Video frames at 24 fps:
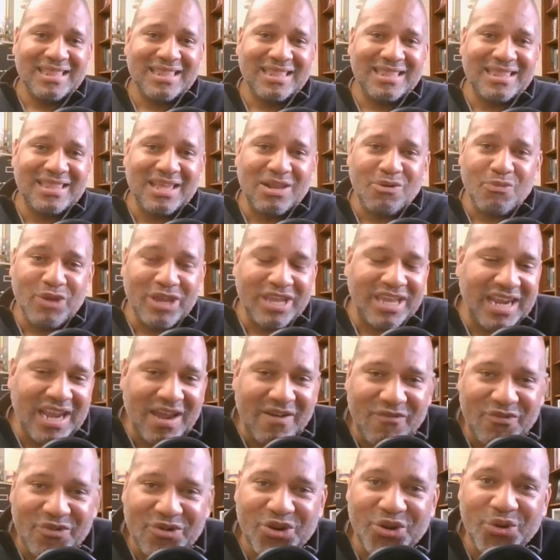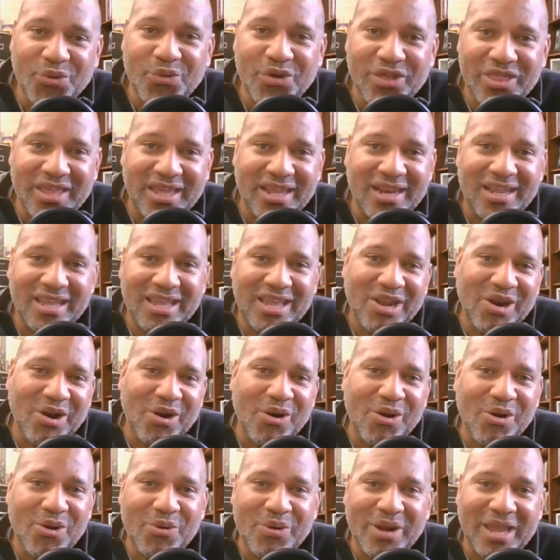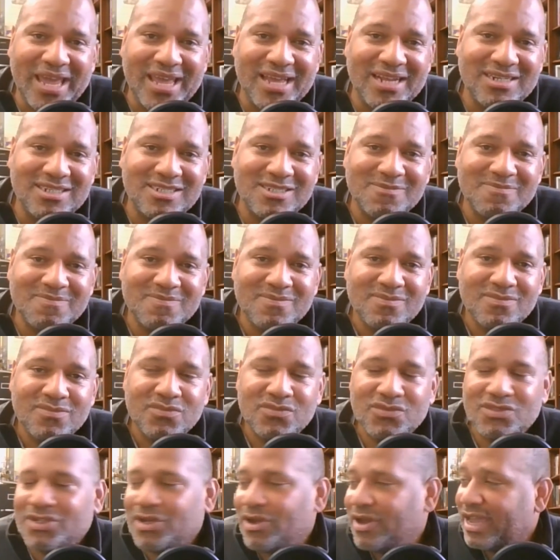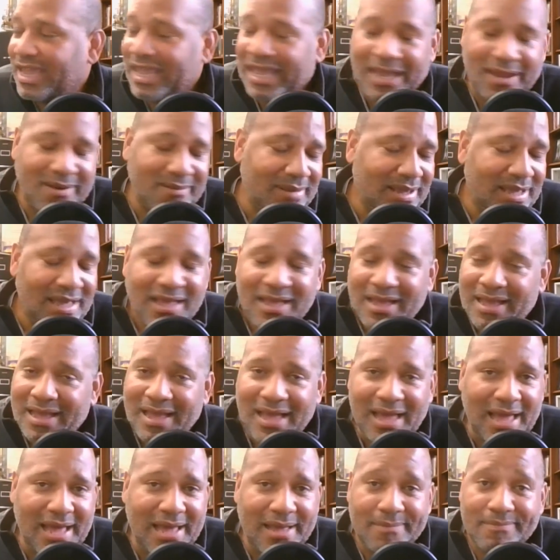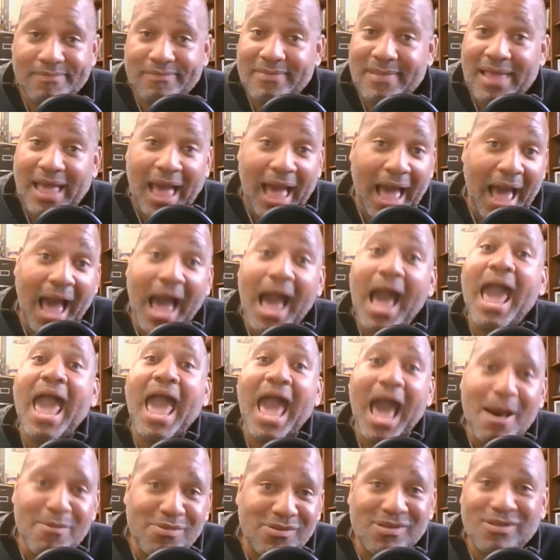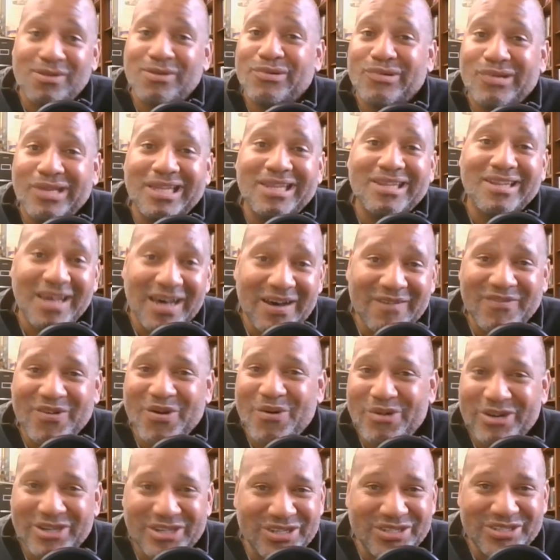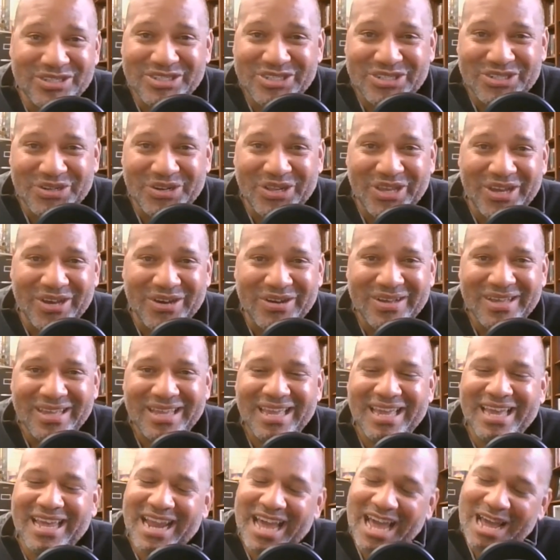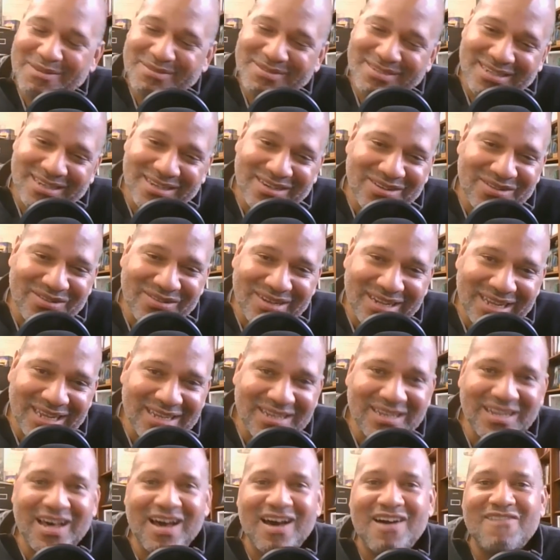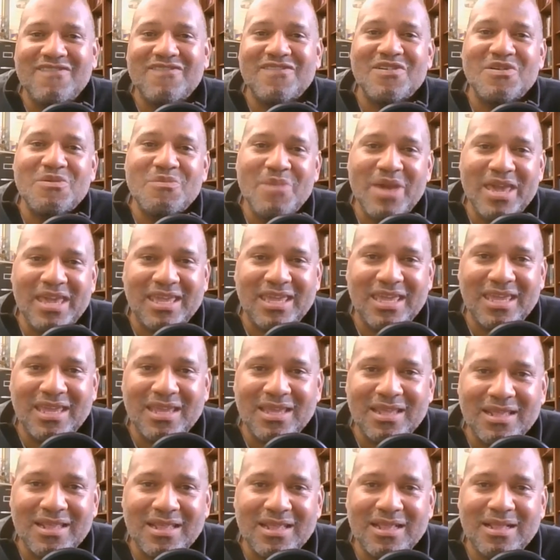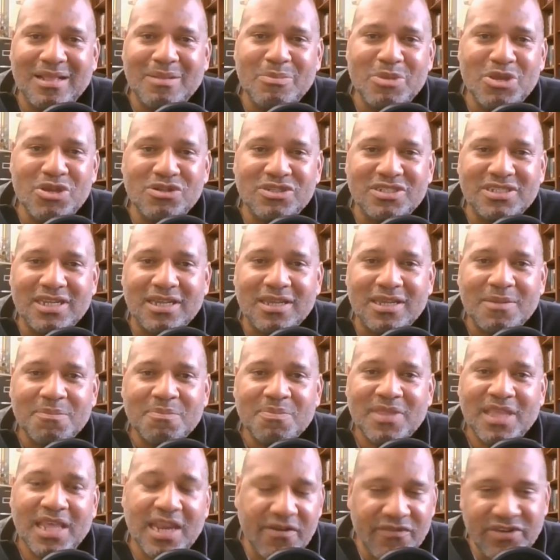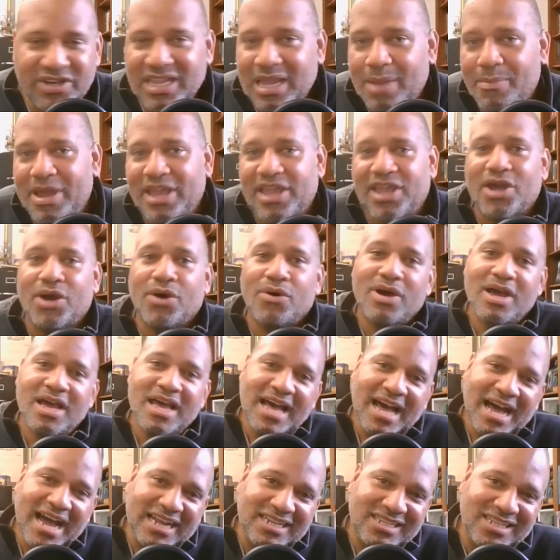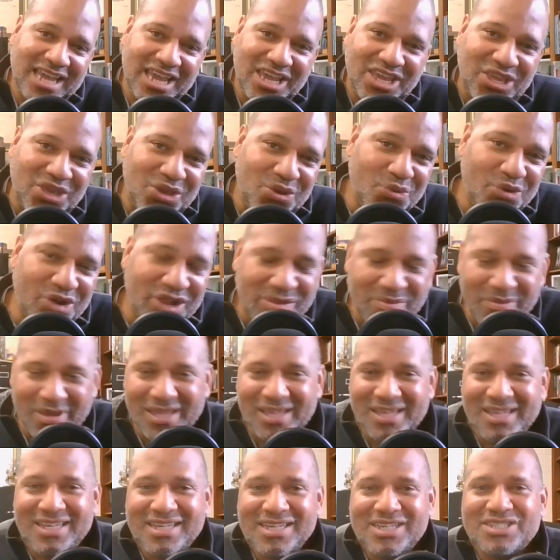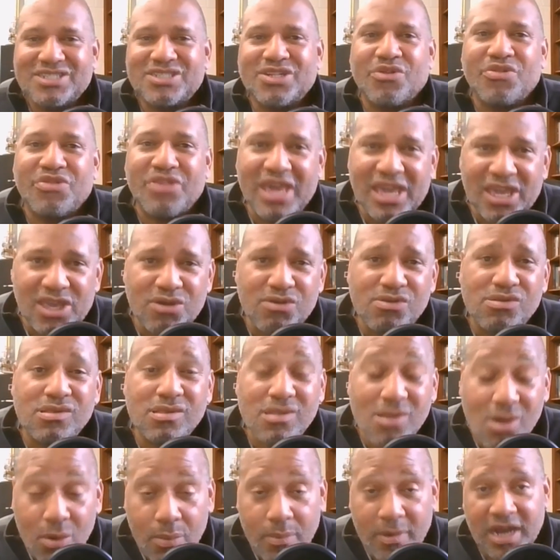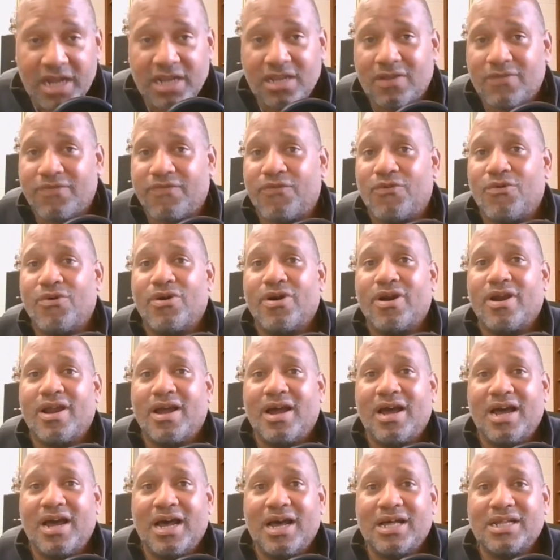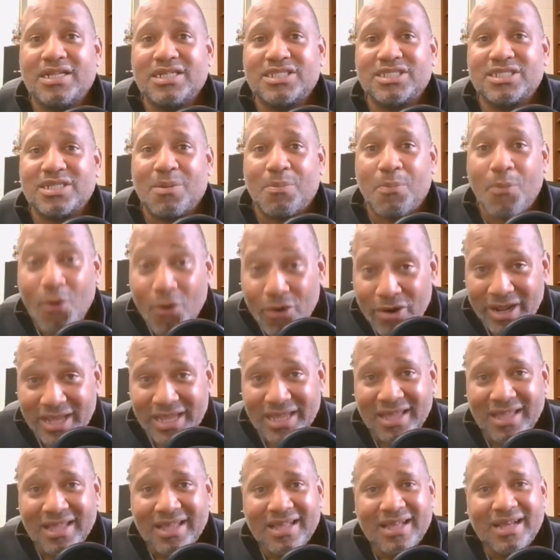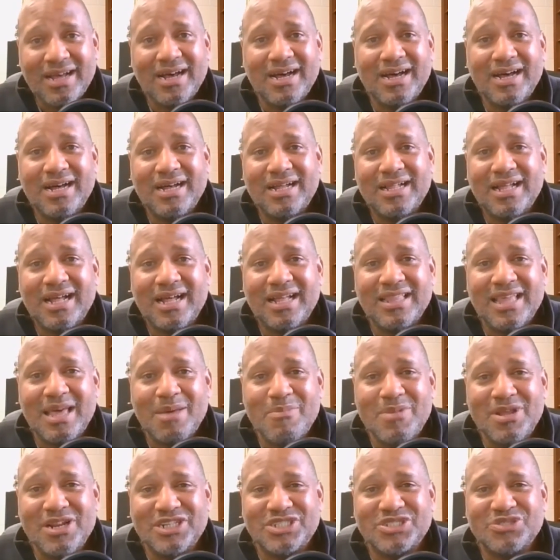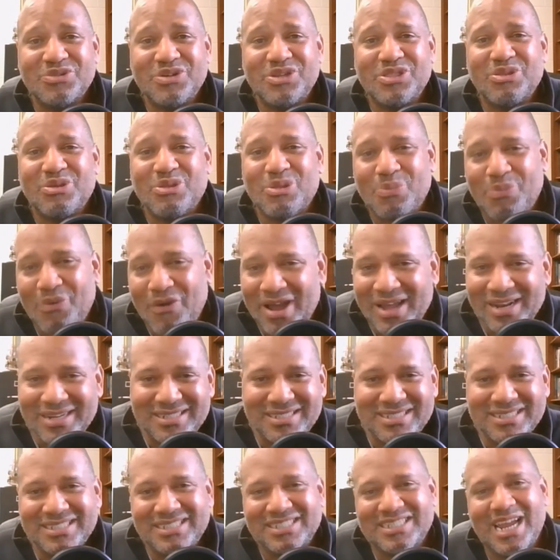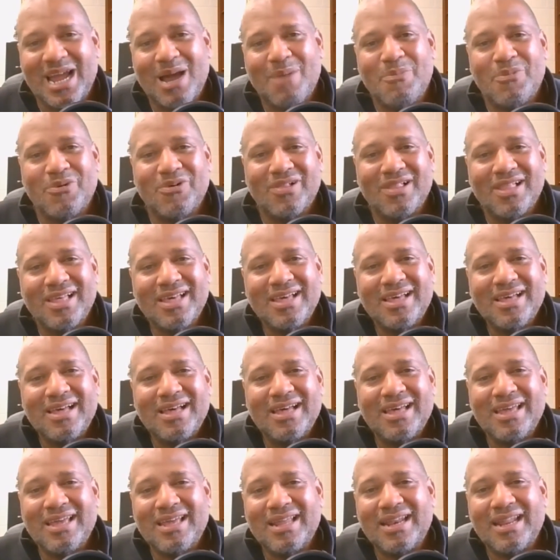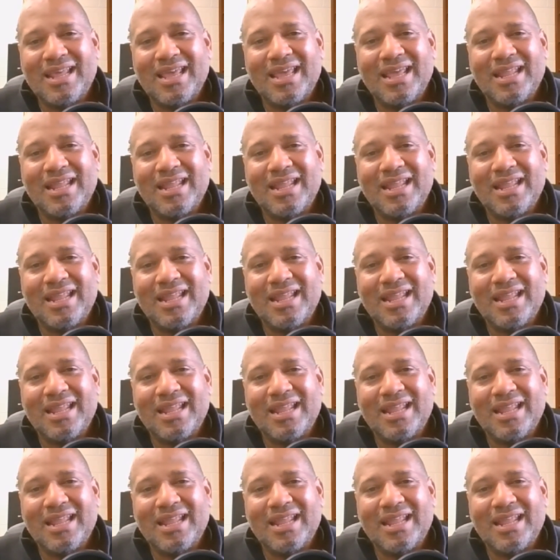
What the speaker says: than we could ever do with it in our own hands. So again, I absolutely love going to the studio, and I absolutely love making music. And every time I go, I take you with me. So thank you so much for supporting that ministry through the Protestant Chapel, and